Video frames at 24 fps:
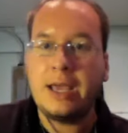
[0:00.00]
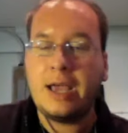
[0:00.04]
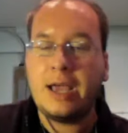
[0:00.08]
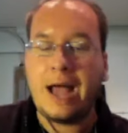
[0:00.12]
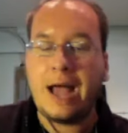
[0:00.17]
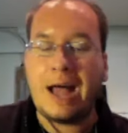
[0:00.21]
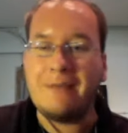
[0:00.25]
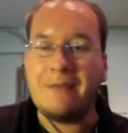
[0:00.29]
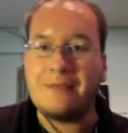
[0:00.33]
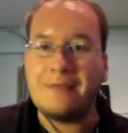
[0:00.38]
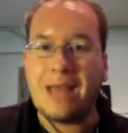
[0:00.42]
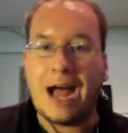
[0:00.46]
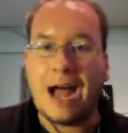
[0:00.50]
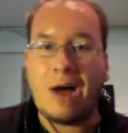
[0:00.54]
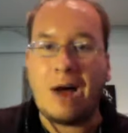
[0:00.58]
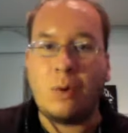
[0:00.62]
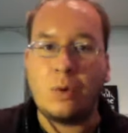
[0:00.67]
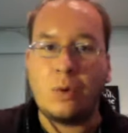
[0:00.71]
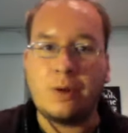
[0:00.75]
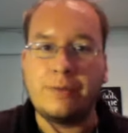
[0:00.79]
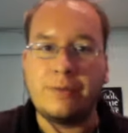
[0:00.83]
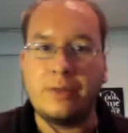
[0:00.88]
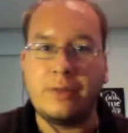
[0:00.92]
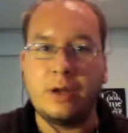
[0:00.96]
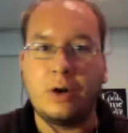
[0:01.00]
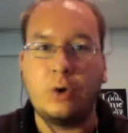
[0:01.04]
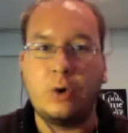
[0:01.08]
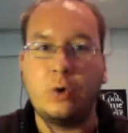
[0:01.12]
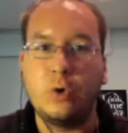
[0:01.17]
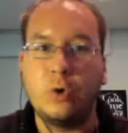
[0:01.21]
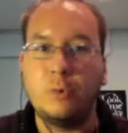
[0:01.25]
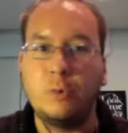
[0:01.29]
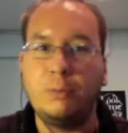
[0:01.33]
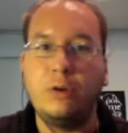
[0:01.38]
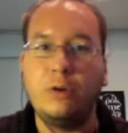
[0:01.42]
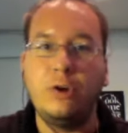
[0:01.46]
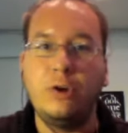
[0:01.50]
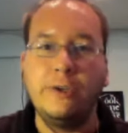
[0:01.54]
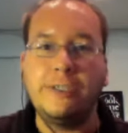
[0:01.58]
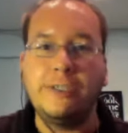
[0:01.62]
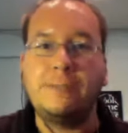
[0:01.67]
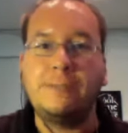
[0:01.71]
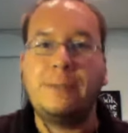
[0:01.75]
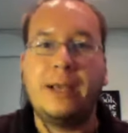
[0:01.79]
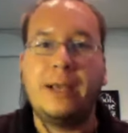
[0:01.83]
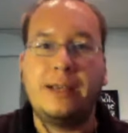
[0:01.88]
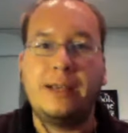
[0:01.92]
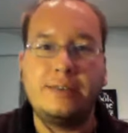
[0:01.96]
I've got one of their old Pulse
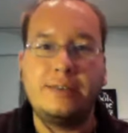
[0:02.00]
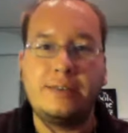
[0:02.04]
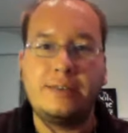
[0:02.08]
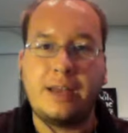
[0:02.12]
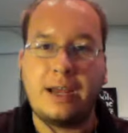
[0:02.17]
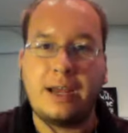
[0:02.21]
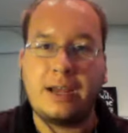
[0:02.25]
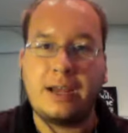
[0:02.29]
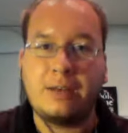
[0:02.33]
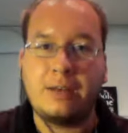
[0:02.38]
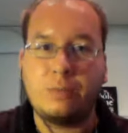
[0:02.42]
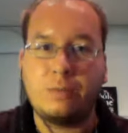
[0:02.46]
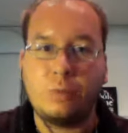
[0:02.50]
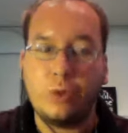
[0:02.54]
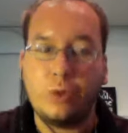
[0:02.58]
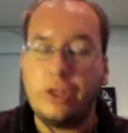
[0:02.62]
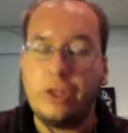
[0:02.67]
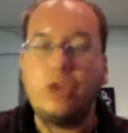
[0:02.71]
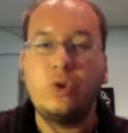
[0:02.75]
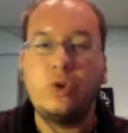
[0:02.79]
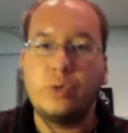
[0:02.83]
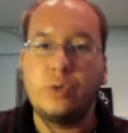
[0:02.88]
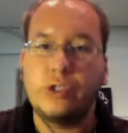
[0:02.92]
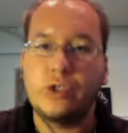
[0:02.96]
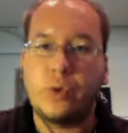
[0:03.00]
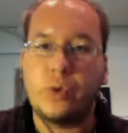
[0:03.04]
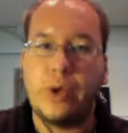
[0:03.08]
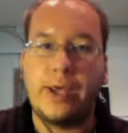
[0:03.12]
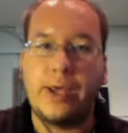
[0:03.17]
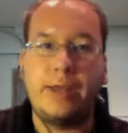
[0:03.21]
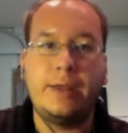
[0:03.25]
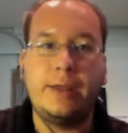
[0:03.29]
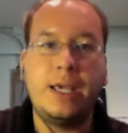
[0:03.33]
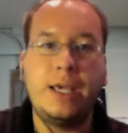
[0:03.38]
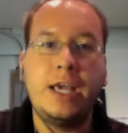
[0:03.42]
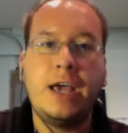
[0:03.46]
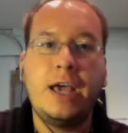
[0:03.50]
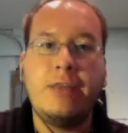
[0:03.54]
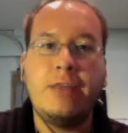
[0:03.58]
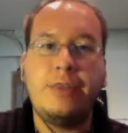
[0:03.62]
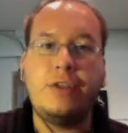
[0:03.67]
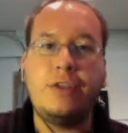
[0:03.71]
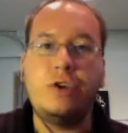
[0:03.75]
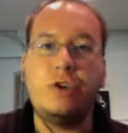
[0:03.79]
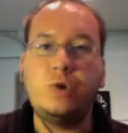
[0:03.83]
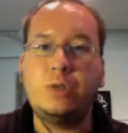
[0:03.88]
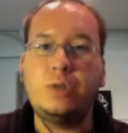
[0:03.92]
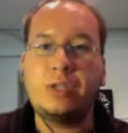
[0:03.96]
pens and really do enjoy it. The
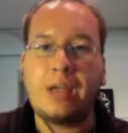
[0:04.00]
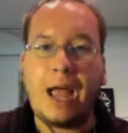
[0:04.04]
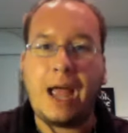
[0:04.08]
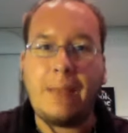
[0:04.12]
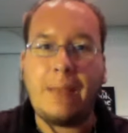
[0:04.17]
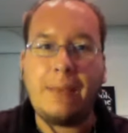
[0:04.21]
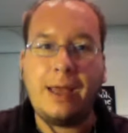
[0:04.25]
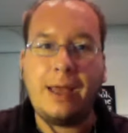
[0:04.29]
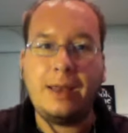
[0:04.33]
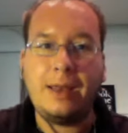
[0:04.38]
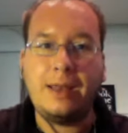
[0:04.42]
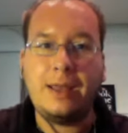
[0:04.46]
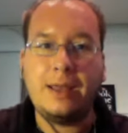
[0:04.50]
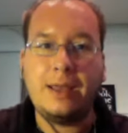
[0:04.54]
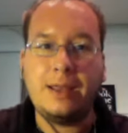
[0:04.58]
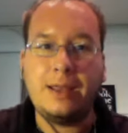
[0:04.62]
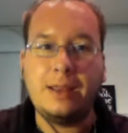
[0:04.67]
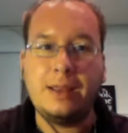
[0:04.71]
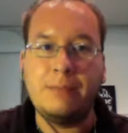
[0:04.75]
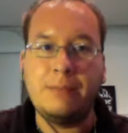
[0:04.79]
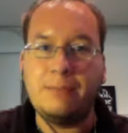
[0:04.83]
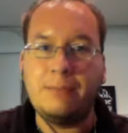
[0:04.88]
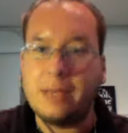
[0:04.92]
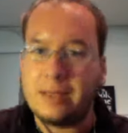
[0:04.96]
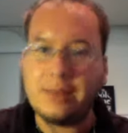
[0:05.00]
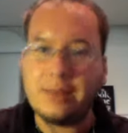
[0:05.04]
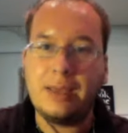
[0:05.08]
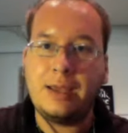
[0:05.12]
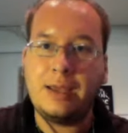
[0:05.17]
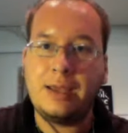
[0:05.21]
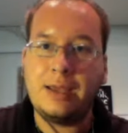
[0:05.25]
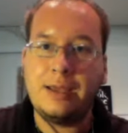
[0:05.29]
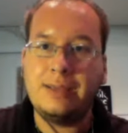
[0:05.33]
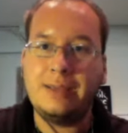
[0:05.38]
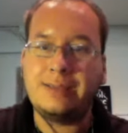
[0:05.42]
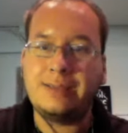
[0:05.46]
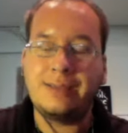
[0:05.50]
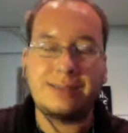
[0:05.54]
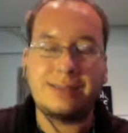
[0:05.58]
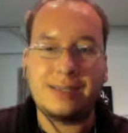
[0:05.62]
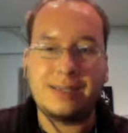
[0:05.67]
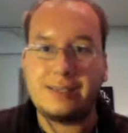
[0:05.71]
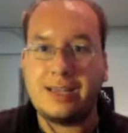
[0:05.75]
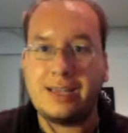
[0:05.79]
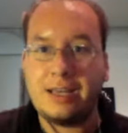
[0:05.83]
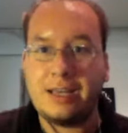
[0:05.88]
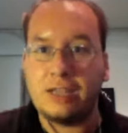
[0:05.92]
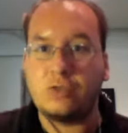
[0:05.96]
new Sky Pen, the big thing is, as I
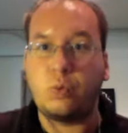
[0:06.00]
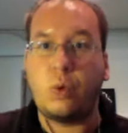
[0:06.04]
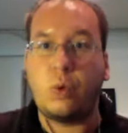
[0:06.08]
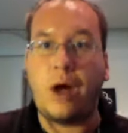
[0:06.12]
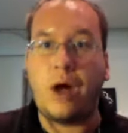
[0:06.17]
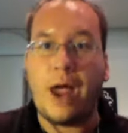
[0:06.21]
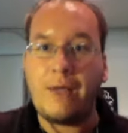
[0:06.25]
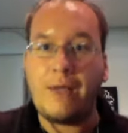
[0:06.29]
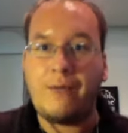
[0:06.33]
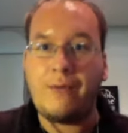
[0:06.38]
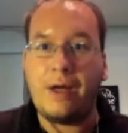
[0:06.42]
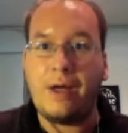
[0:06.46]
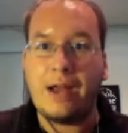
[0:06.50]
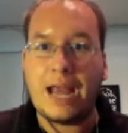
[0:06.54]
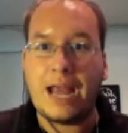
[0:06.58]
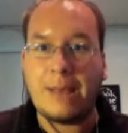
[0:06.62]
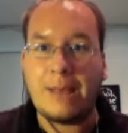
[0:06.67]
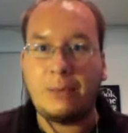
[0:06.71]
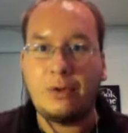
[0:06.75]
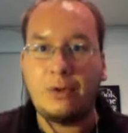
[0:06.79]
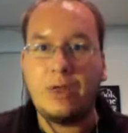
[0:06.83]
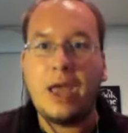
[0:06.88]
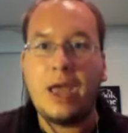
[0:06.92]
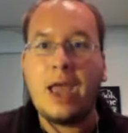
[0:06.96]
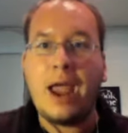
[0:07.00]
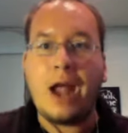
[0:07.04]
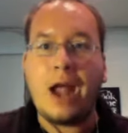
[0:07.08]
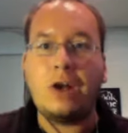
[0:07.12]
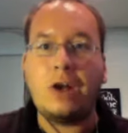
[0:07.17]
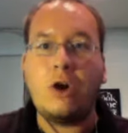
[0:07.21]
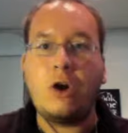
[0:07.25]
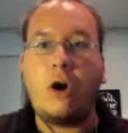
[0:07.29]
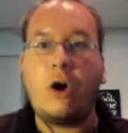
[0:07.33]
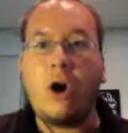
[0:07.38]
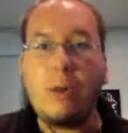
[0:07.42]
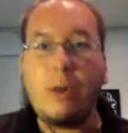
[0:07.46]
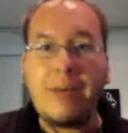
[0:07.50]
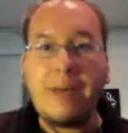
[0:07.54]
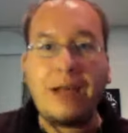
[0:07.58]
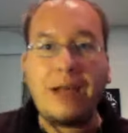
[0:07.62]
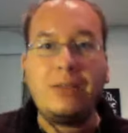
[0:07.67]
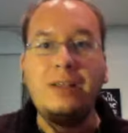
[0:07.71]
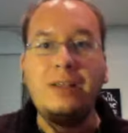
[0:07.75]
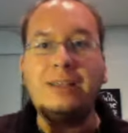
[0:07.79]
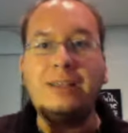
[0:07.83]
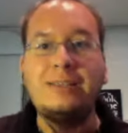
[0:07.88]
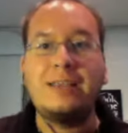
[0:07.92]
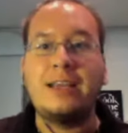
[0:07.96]
said, it's Wi-Fi enabled and it automatically
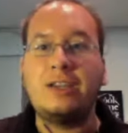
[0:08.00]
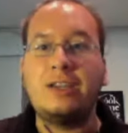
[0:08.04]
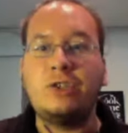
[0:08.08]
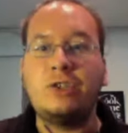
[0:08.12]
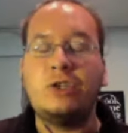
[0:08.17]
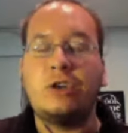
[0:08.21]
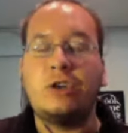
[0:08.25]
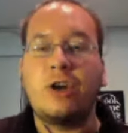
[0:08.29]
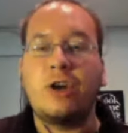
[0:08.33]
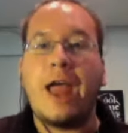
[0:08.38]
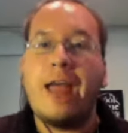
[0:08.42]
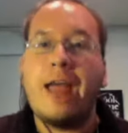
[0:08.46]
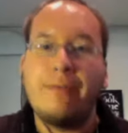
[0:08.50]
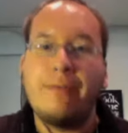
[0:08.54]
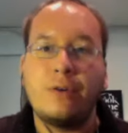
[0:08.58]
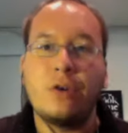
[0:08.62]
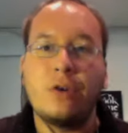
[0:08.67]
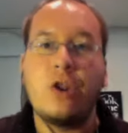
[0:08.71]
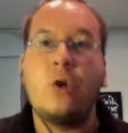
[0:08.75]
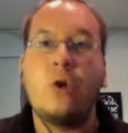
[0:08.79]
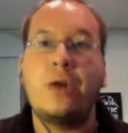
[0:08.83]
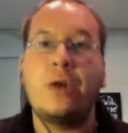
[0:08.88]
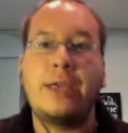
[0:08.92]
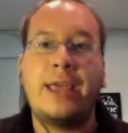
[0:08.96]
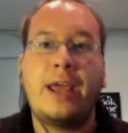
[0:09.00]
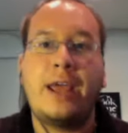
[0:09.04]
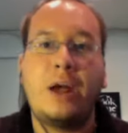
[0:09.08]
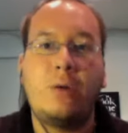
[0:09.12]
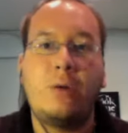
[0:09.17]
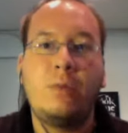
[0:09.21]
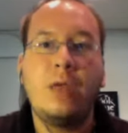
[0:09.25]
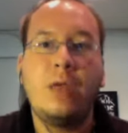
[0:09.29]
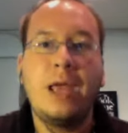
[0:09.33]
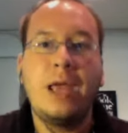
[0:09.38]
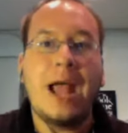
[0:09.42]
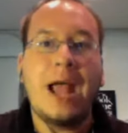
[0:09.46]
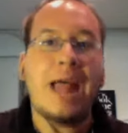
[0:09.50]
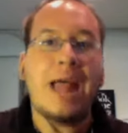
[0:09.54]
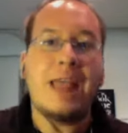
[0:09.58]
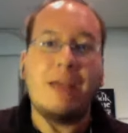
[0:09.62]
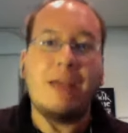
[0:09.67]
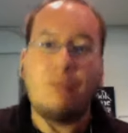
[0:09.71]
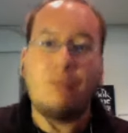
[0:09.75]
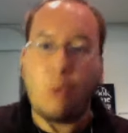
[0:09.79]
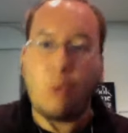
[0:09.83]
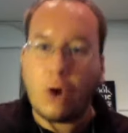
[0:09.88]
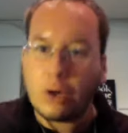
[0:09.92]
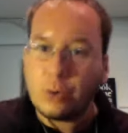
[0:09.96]
syncs to your Evernote account. And they've
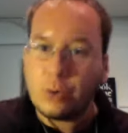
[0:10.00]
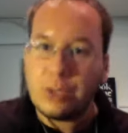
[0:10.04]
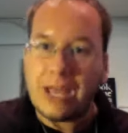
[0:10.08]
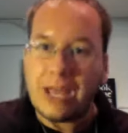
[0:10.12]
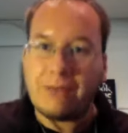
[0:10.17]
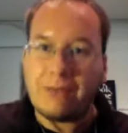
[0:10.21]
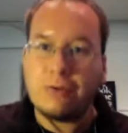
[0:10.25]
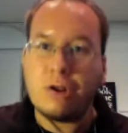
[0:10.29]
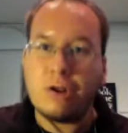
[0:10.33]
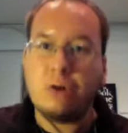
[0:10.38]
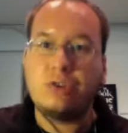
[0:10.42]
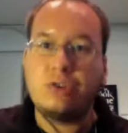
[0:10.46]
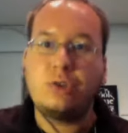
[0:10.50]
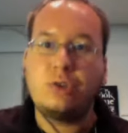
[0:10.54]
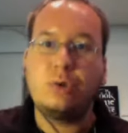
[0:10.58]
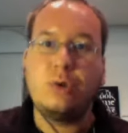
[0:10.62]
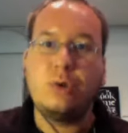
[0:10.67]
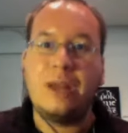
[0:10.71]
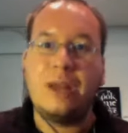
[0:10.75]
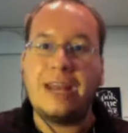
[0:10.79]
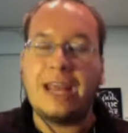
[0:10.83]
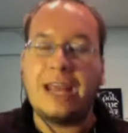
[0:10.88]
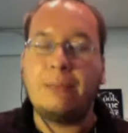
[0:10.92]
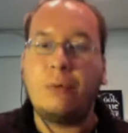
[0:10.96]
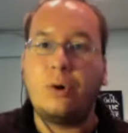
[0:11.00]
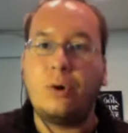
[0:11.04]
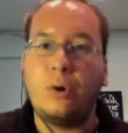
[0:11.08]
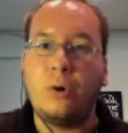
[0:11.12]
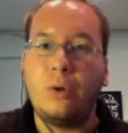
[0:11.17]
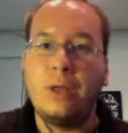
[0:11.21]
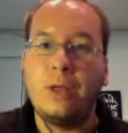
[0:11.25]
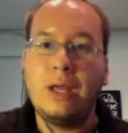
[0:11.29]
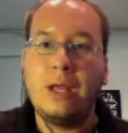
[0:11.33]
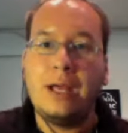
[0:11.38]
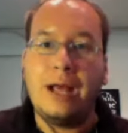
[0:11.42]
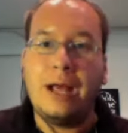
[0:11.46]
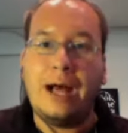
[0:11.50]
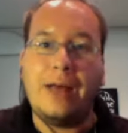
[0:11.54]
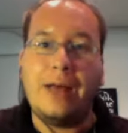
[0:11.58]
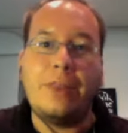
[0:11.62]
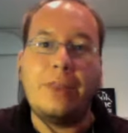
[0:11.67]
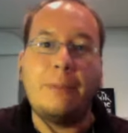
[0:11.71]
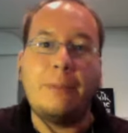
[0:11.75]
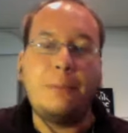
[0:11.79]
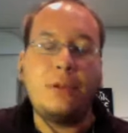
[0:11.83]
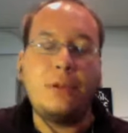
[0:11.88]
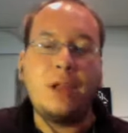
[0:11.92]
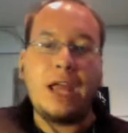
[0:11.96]
worked with Evernote to enable uh, the
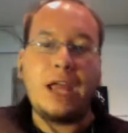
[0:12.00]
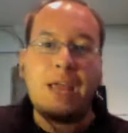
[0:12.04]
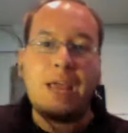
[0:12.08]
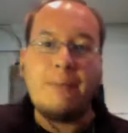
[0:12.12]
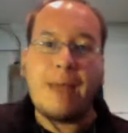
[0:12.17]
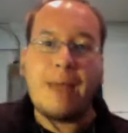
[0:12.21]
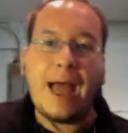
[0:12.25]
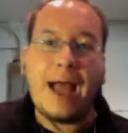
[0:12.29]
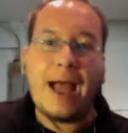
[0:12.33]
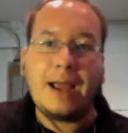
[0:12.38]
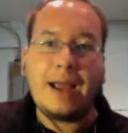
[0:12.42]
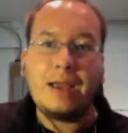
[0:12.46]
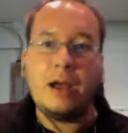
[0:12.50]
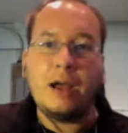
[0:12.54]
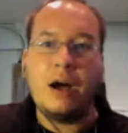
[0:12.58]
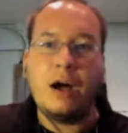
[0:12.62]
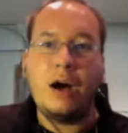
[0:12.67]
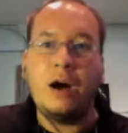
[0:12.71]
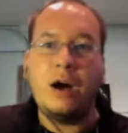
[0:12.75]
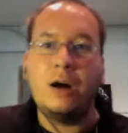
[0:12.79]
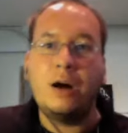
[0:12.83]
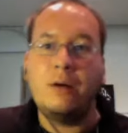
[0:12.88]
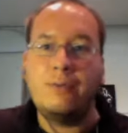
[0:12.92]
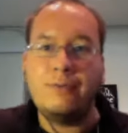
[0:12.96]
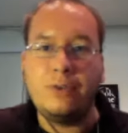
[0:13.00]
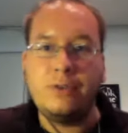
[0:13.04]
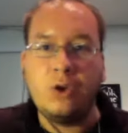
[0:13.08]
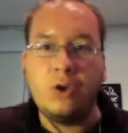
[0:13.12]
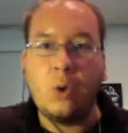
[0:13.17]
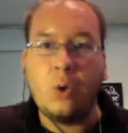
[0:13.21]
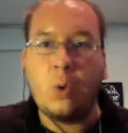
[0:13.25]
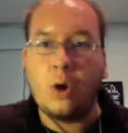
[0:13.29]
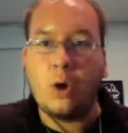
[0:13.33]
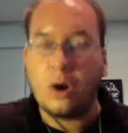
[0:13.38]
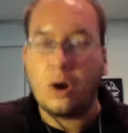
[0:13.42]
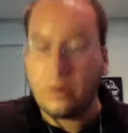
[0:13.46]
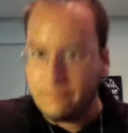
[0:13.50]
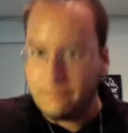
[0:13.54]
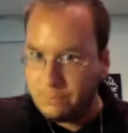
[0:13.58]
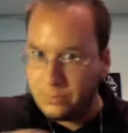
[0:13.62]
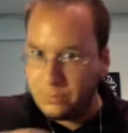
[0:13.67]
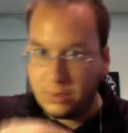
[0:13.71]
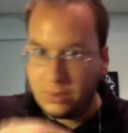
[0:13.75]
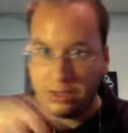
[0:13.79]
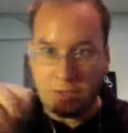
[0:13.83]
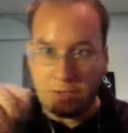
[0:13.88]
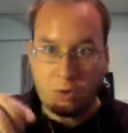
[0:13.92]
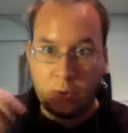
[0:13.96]
playback of your
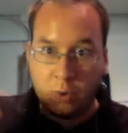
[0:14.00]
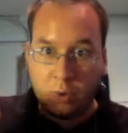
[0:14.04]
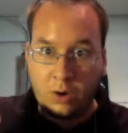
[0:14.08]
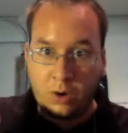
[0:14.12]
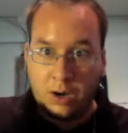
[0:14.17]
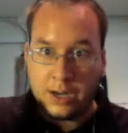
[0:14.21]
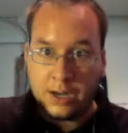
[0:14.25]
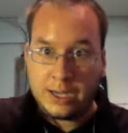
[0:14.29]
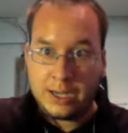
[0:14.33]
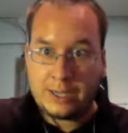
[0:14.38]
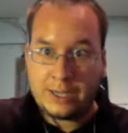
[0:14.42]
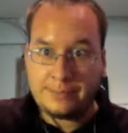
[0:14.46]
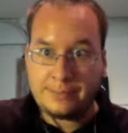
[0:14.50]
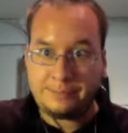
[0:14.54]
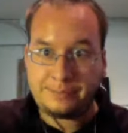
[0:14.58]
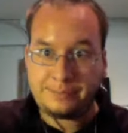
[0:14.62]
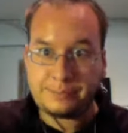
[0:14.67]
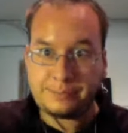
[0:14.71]
your um,